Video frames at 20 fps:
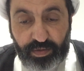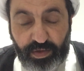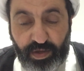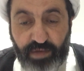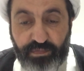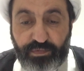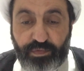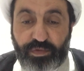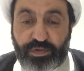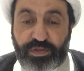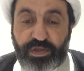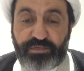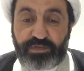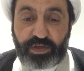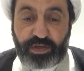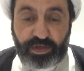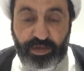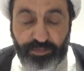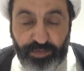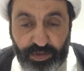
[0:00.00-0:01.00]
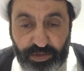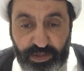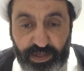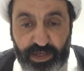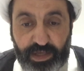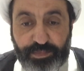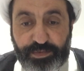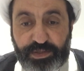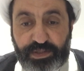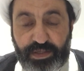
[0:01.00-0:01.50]
Of course, if the community
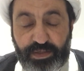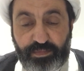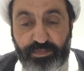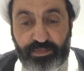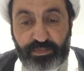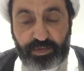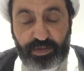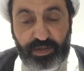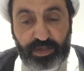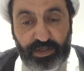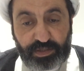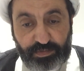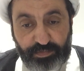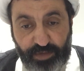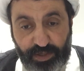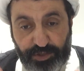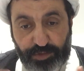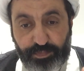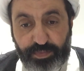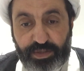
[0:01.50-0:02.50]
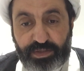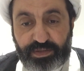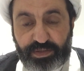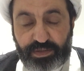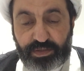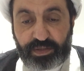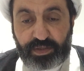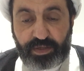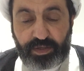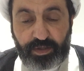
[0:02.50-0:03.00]
helps them, it's much
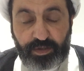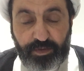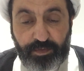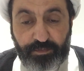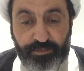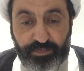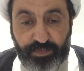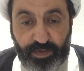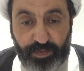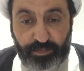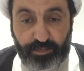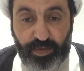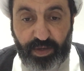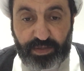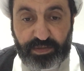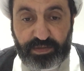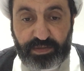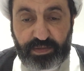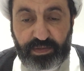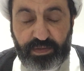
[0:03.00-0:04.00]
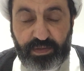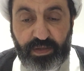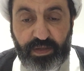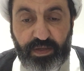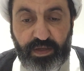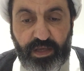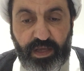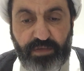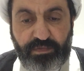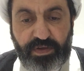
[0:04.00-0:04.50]
better but
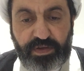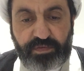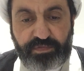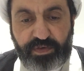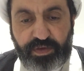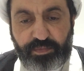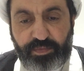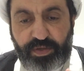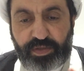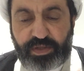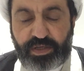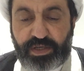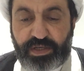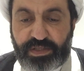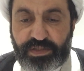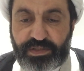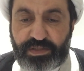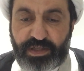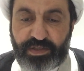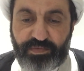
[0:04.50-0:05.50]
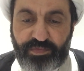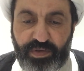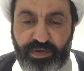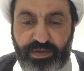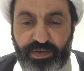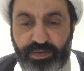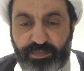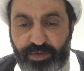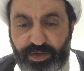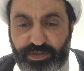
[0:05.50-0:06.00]
even if community is not
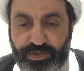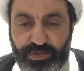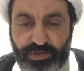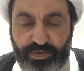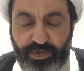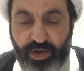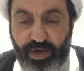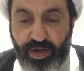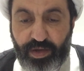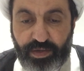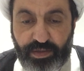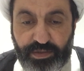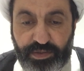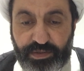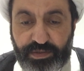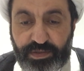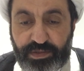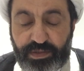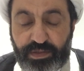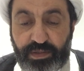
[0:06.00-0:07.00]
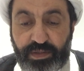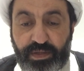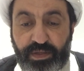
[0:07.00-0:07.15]
very much you know alert